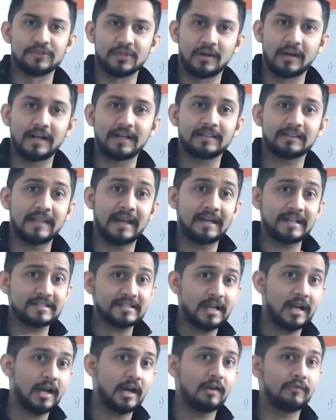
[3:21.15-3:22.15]
All right, that is
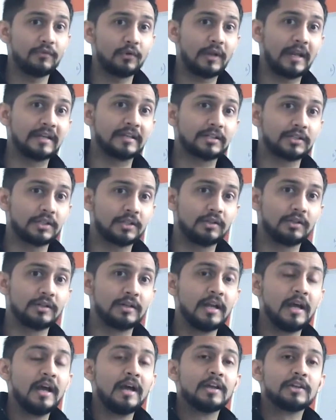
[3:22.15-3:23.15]
how you can
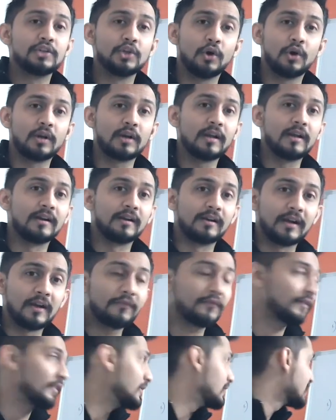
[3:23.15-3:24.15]
turn your
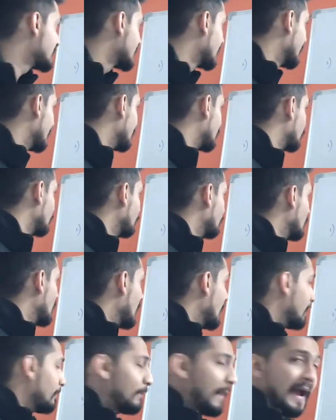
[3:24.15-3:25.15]
referrals into
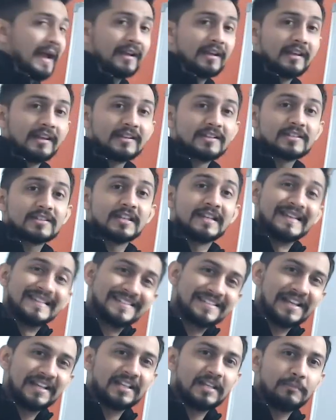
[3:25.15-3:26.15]
backlinks
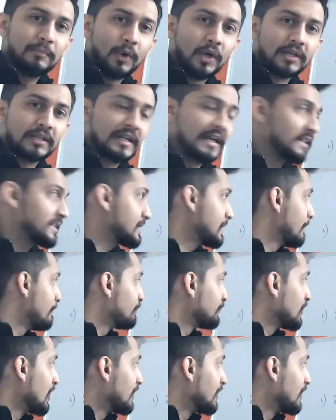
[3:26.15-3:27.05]
inside the podcast.